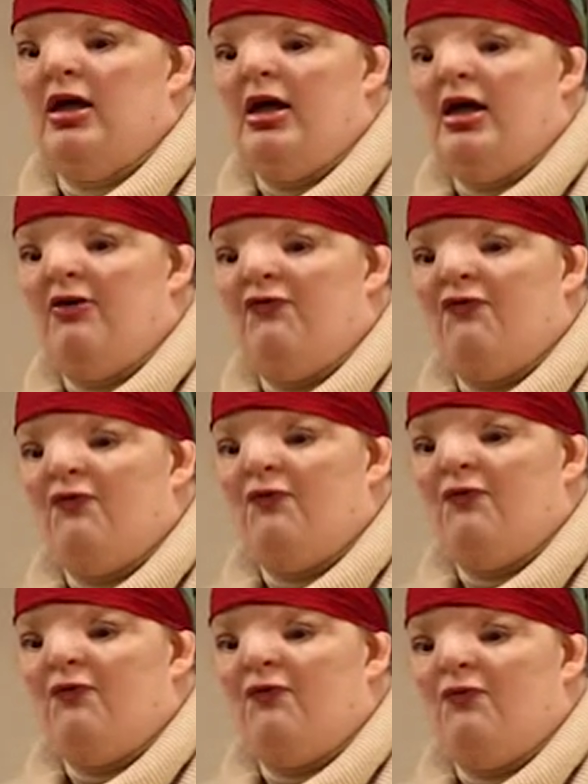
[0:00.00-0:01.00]
if
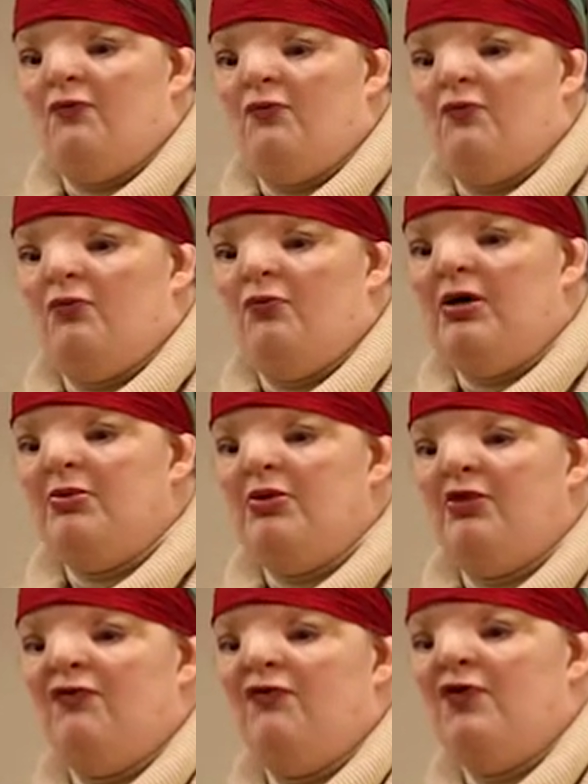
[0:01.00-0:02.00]
we
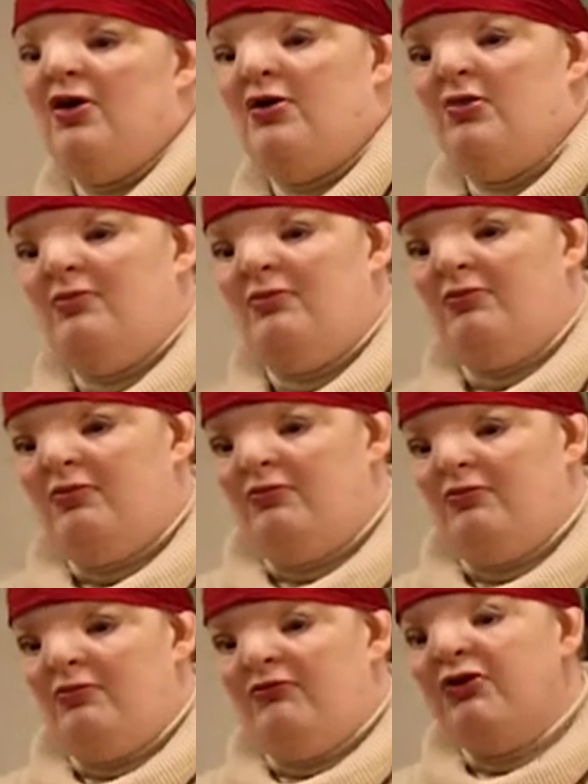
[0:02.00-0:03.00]
were to film,
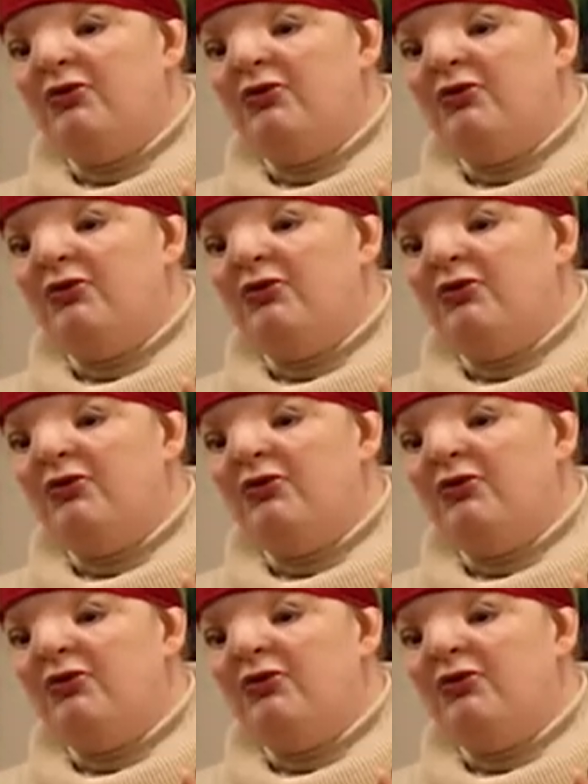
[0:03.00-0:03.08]
if